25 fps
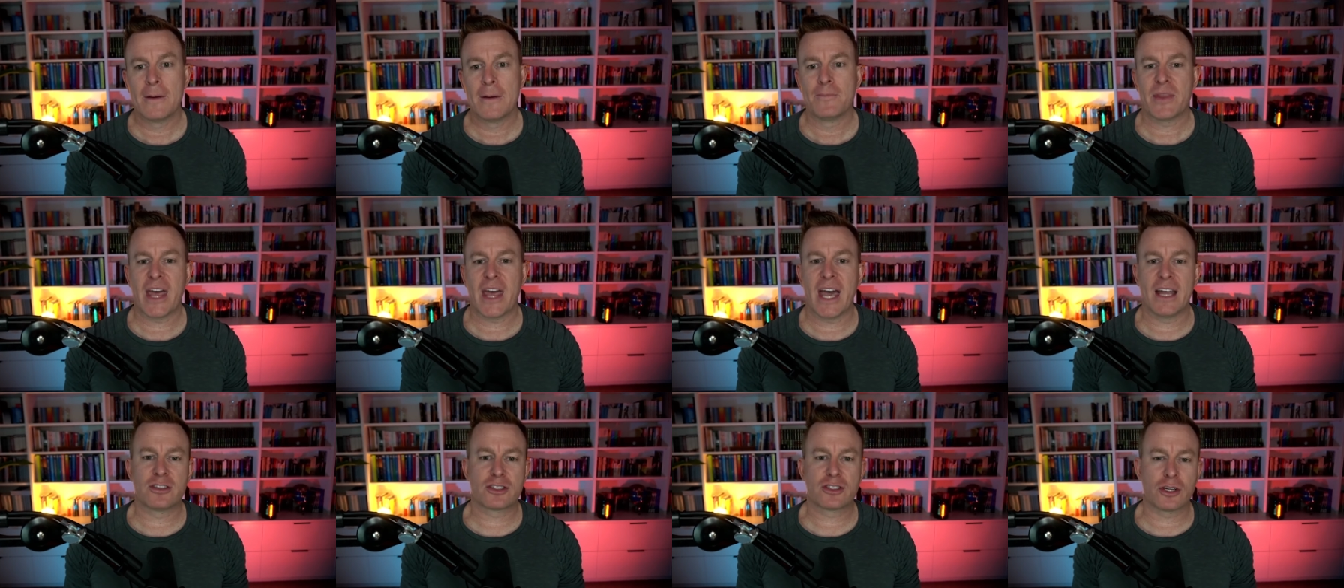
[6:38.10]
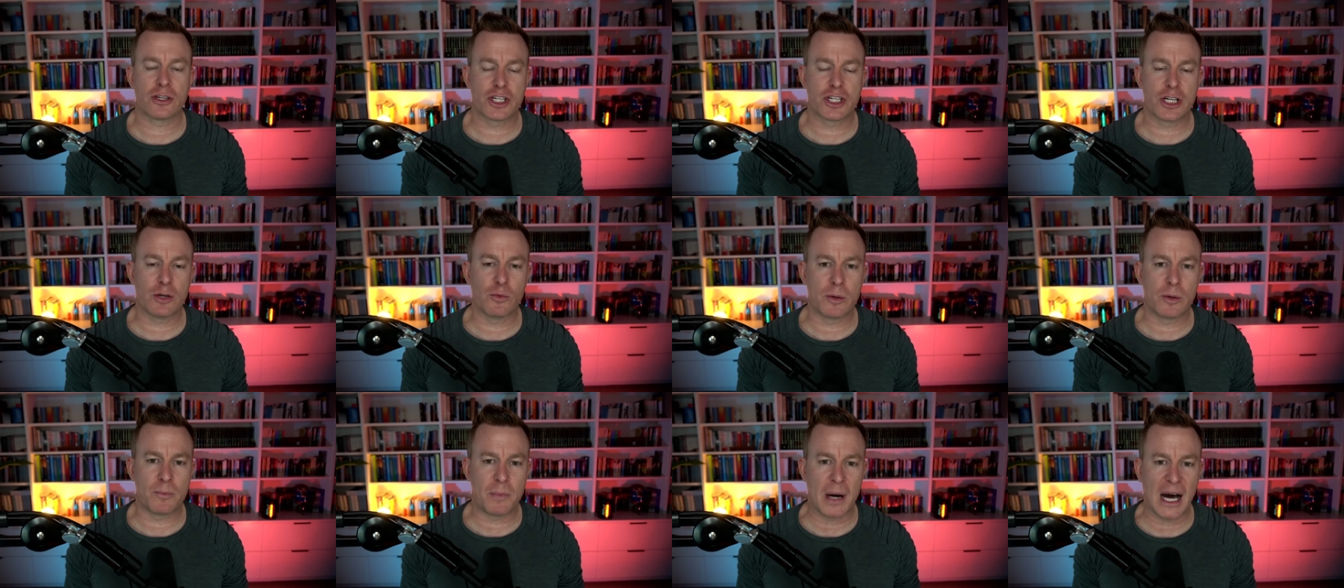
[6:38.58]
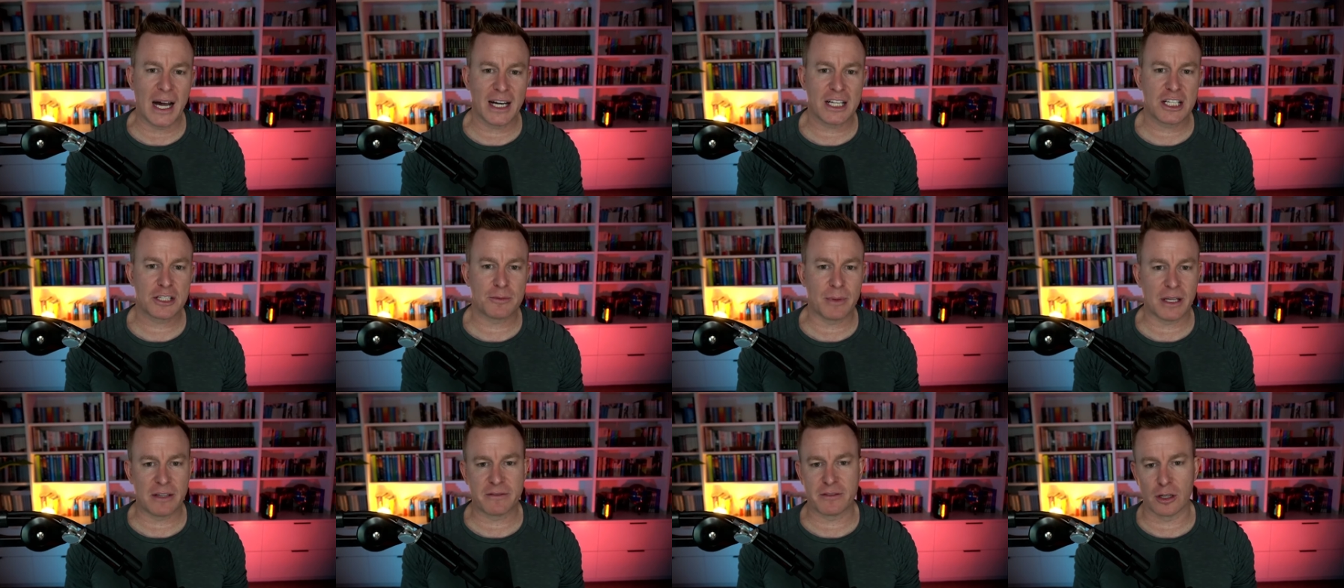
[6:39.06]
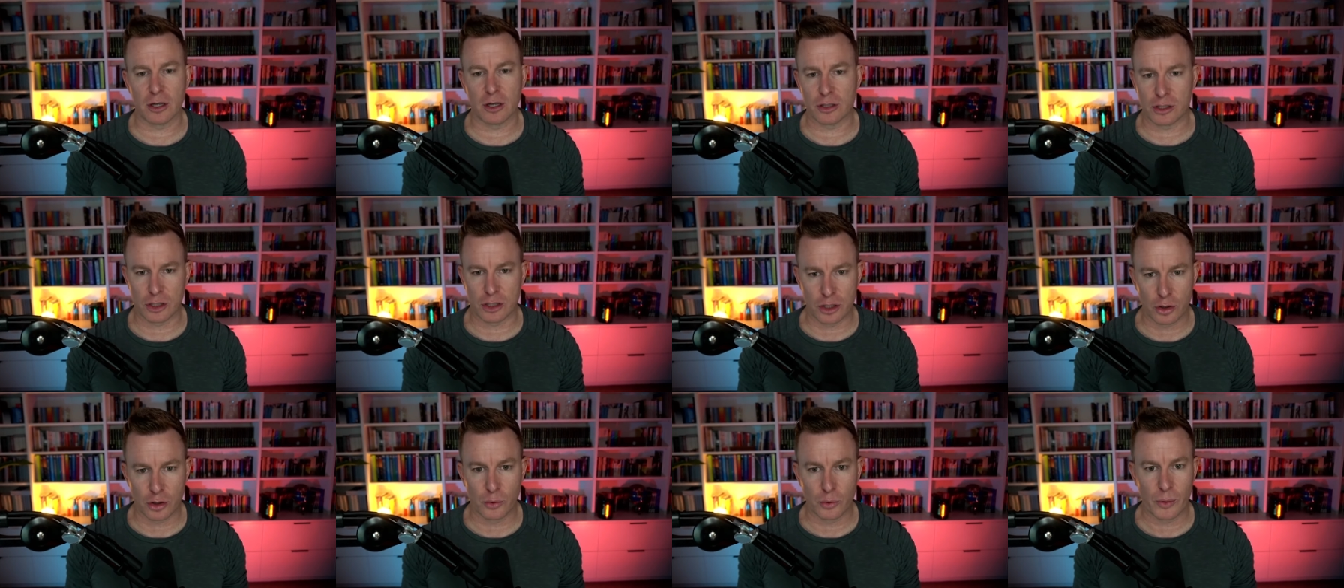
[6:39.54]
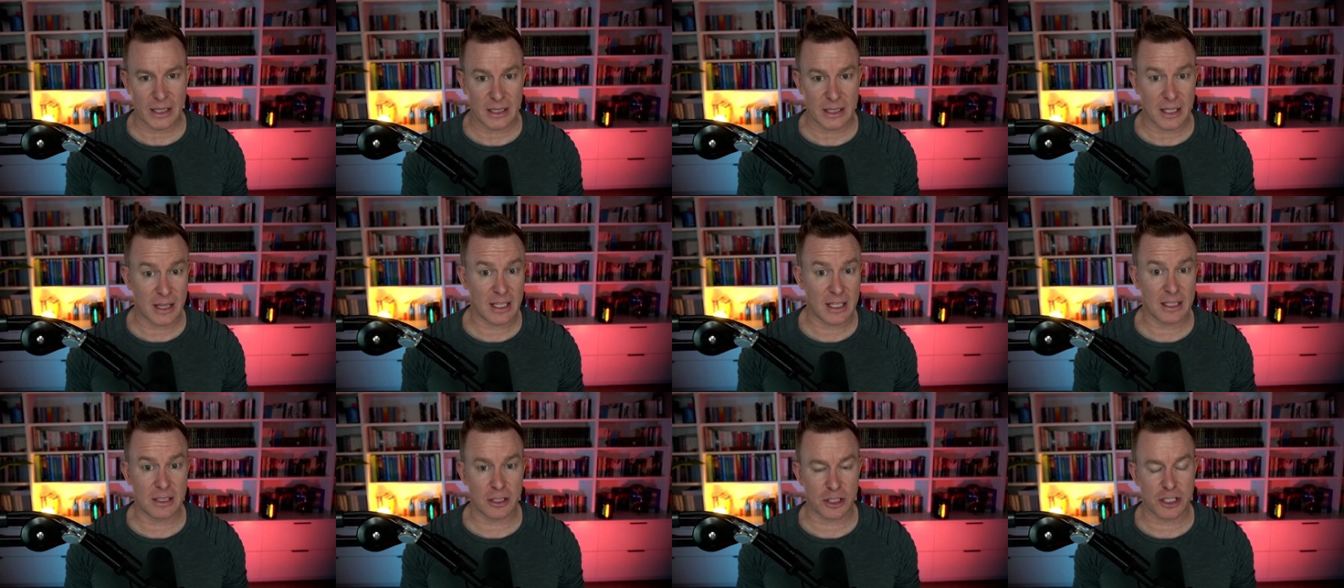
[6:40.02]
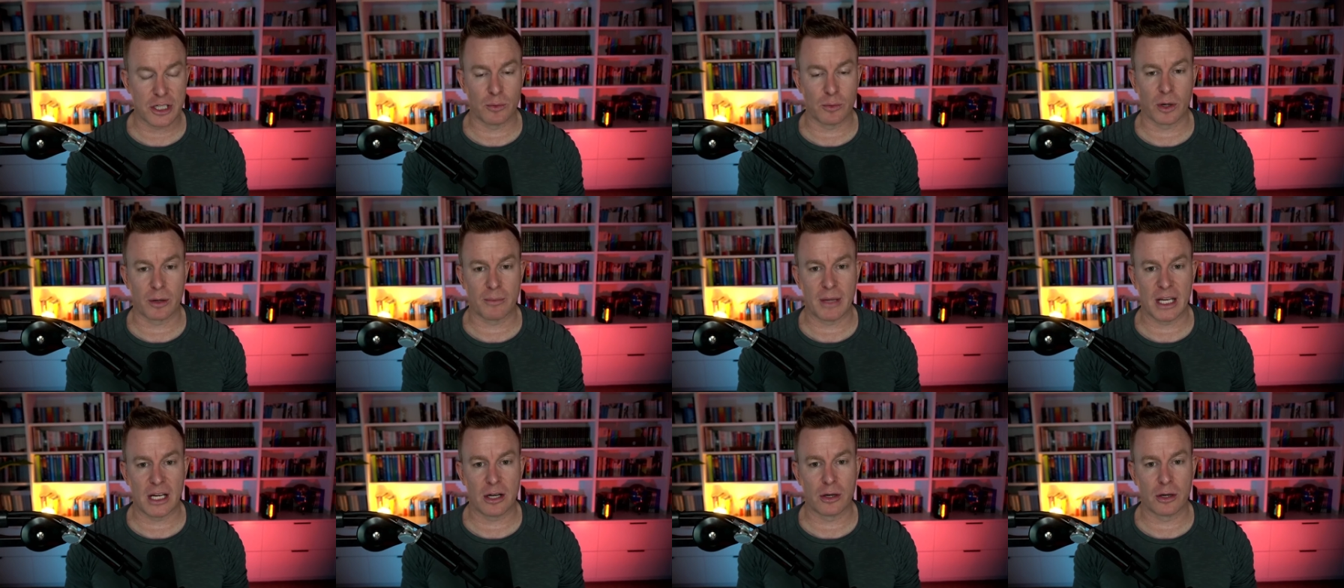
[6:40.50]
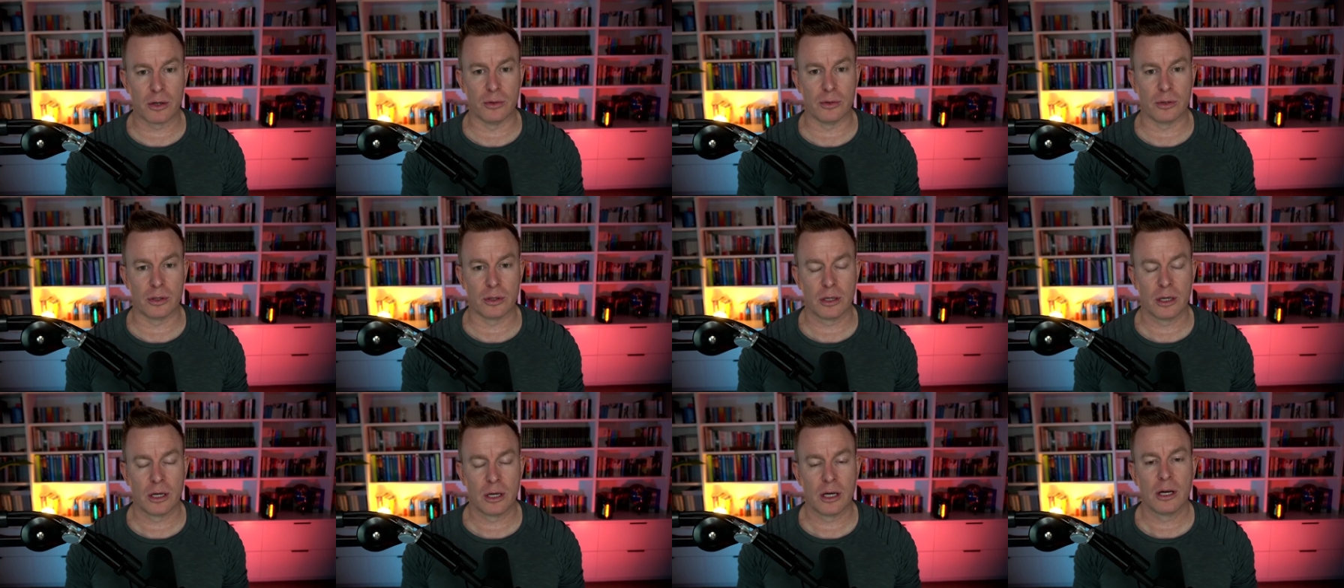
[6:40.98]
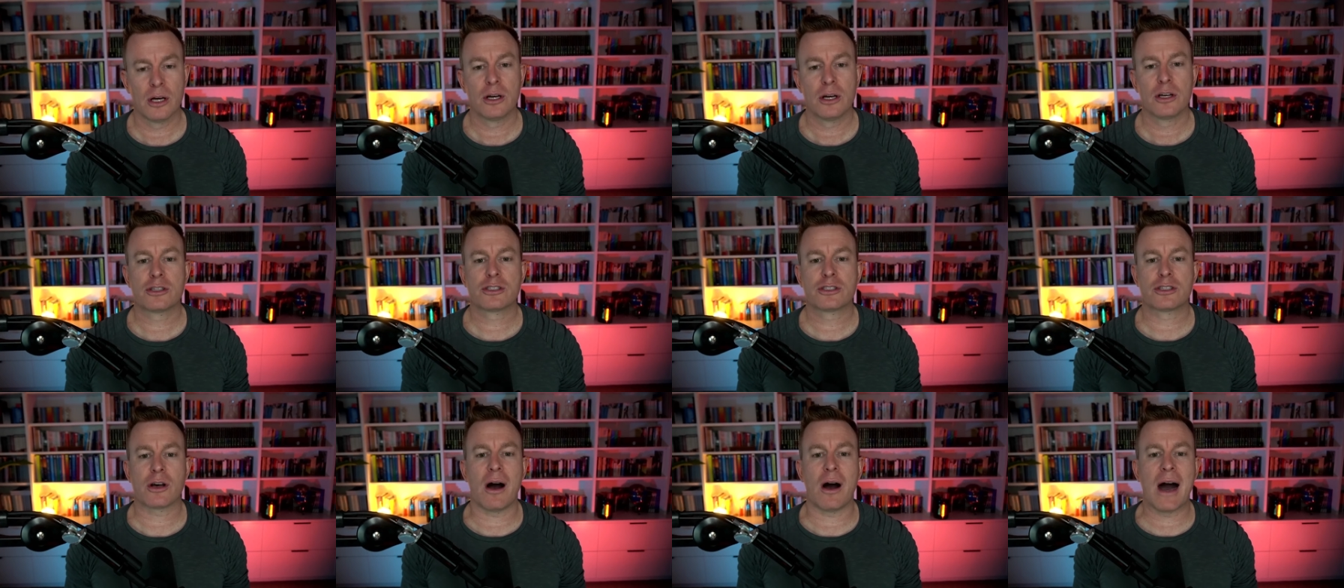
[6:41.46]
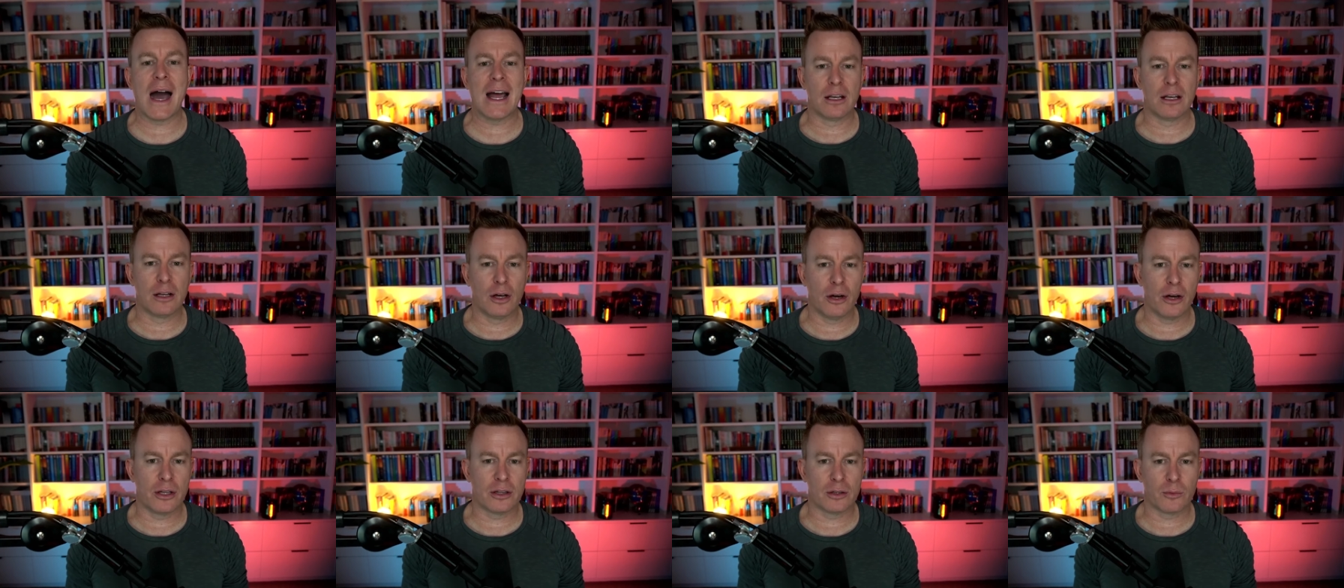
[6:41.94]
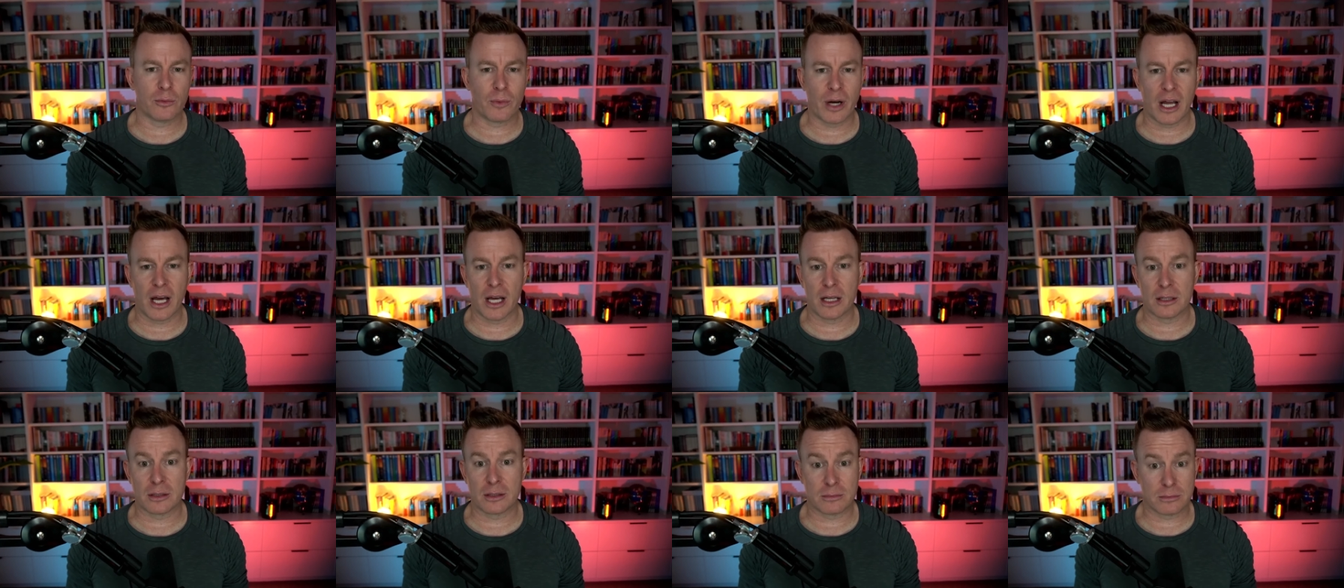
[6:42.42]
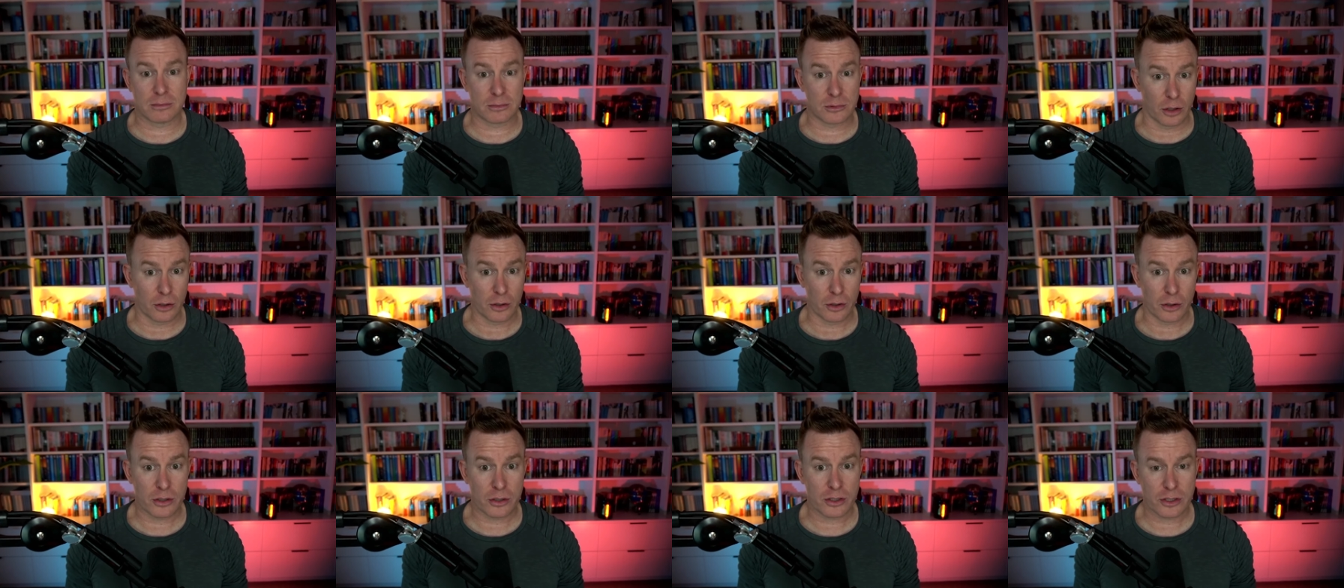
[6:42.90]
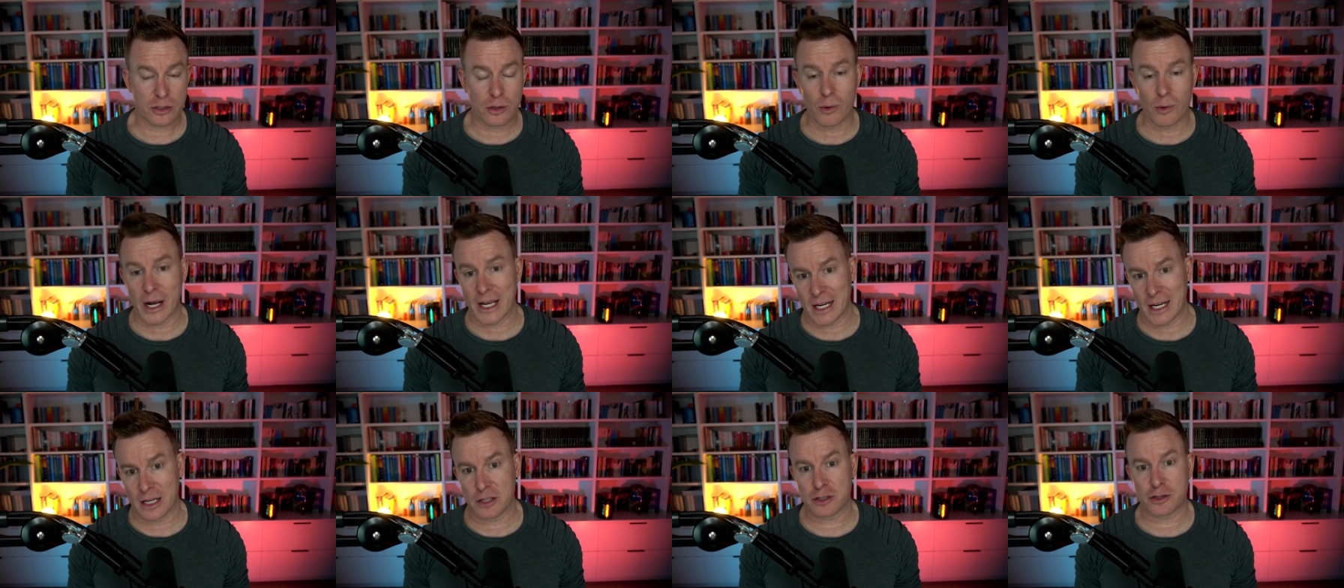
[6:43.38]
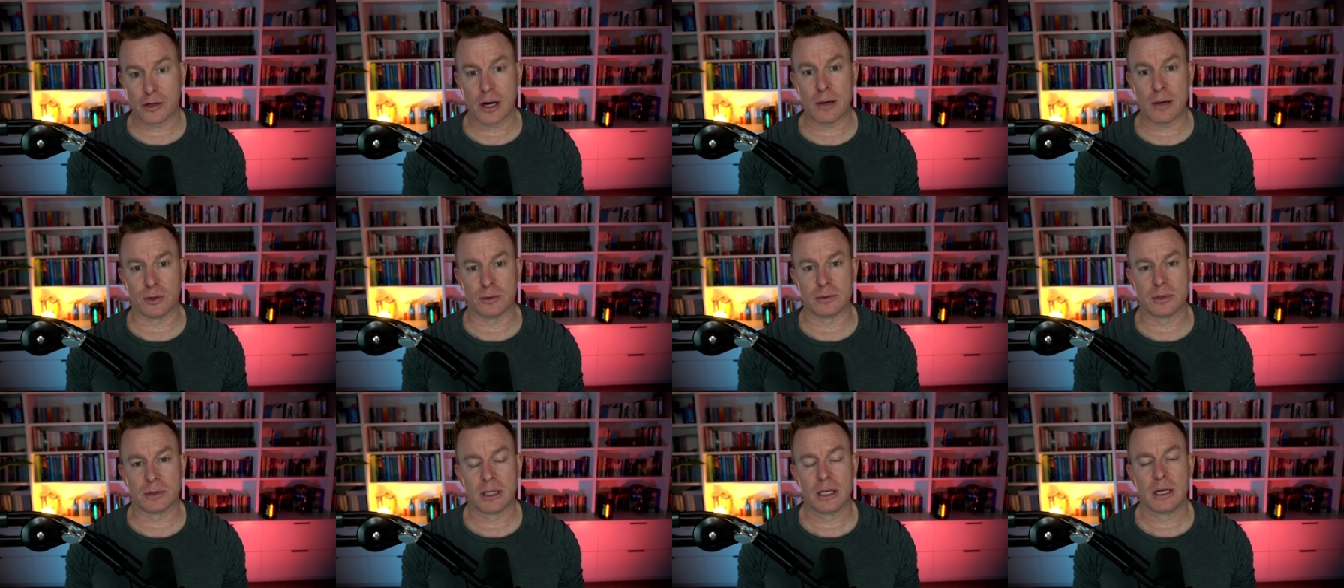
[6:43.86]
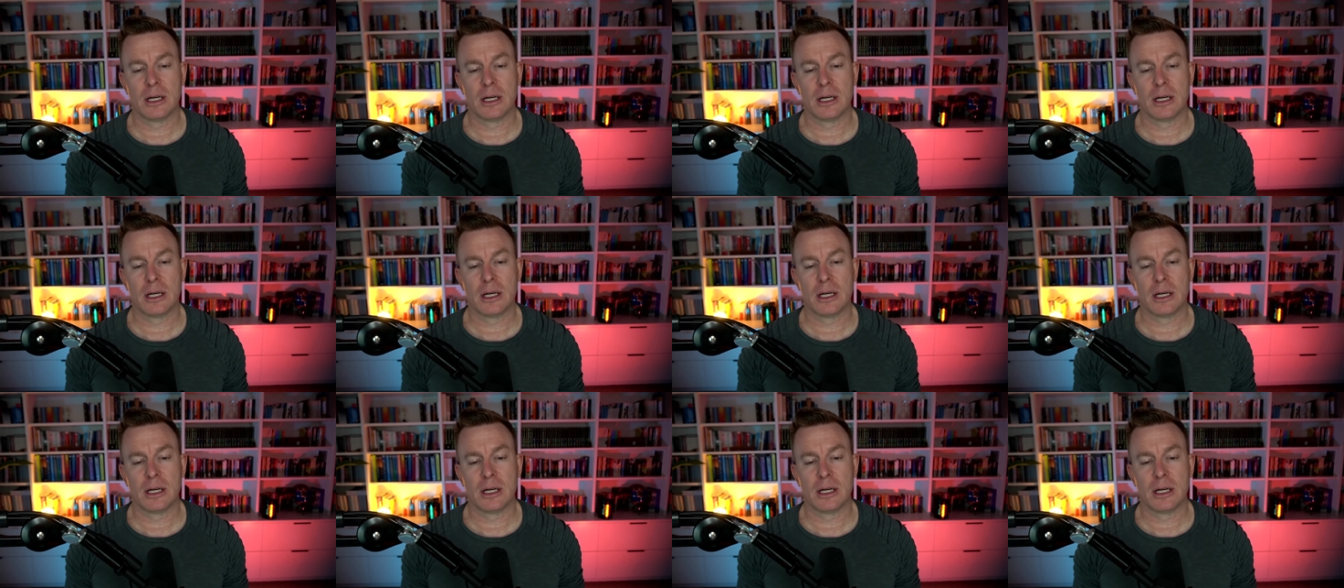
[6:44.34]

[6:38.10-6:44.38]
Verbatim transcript: And so she would punish me for not doing the thing that she wanted me to do. So I learned that when I don't go to school, I get in trouble.